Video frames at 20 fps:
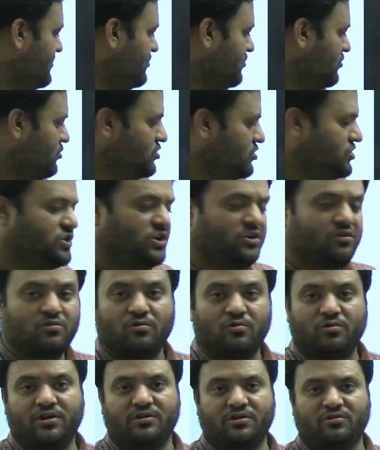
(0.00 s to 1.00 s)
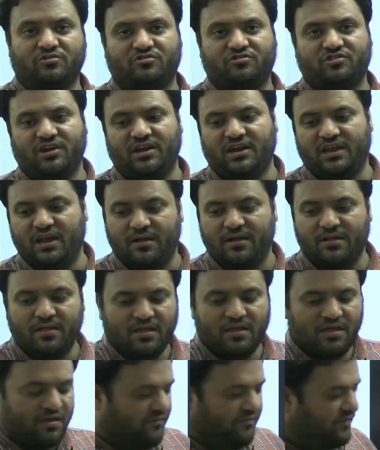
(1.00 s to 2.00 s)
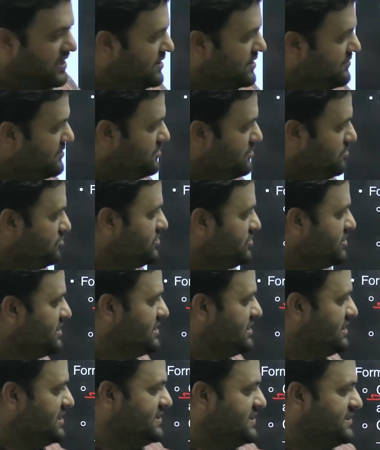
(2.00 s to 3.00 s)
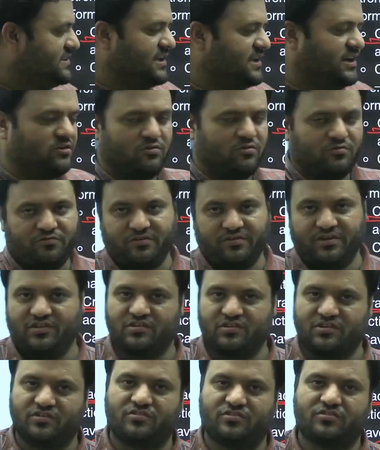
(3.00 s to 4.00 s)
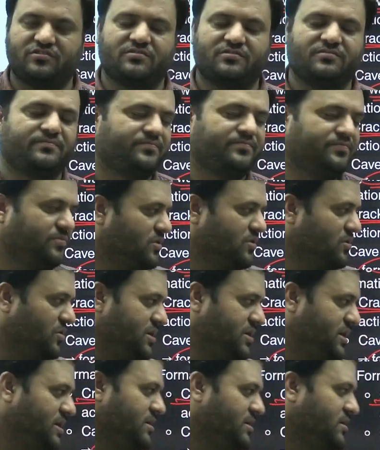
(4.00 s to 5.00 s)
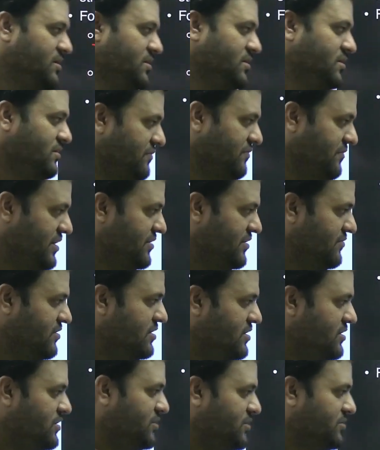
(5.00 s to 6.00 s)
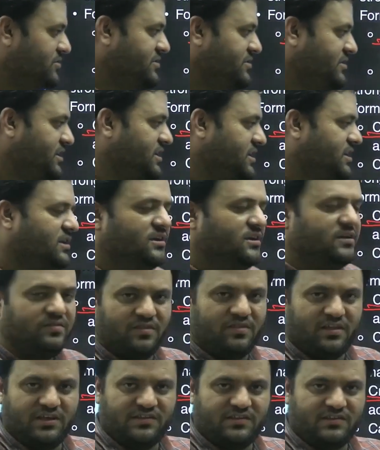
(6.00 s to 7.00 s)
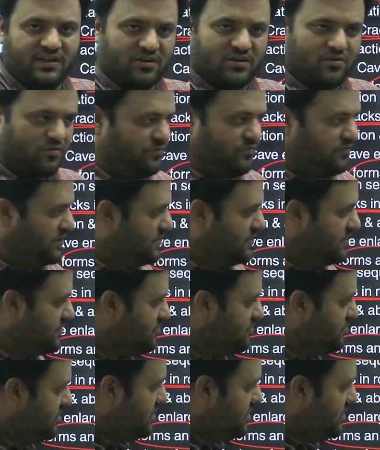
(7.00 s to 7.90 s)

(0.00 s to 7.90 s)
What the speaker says: Ocean Road in Australia. Wherever you see these set of features, okay, wherever you will see these set of features. So it is